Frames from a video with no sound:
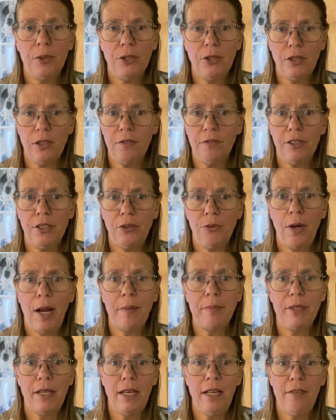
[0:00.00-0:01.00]
service
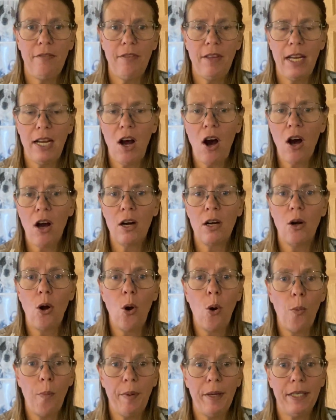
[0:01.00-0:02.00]
reps if they are
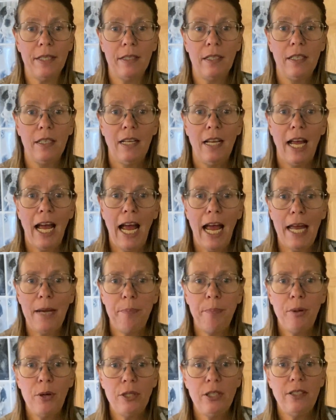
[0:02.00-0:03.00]
open, and
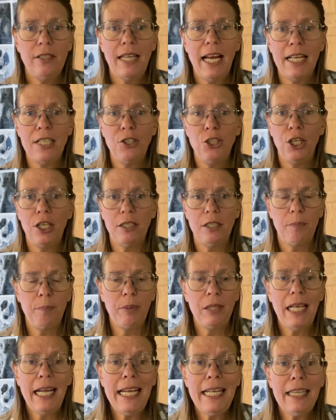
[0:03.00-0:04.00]
puts that just
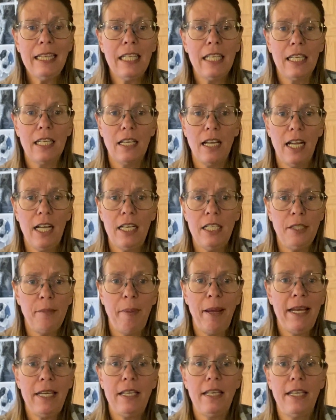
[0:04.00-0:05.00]
plainly in his
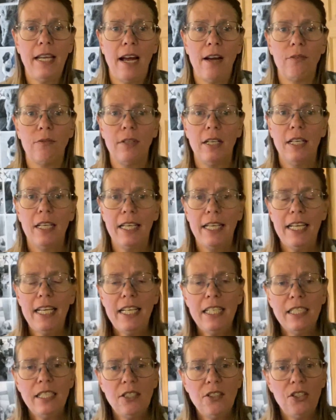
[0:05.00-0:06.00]
bank account. He
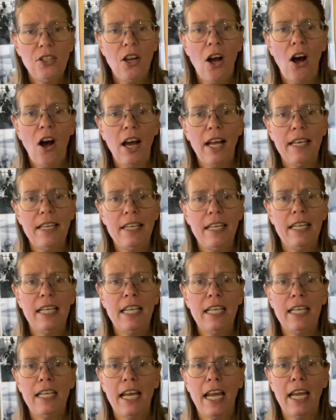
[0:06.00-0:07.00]
does not
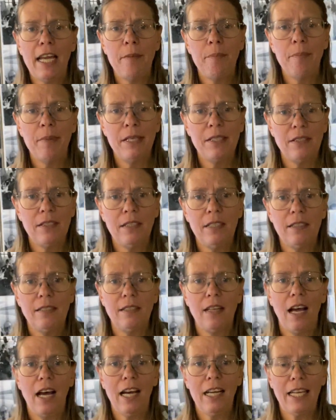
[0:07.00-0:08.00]
need a business
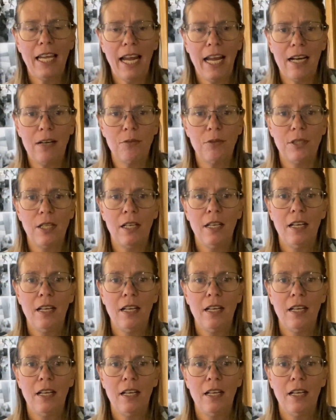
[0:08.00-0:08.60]
account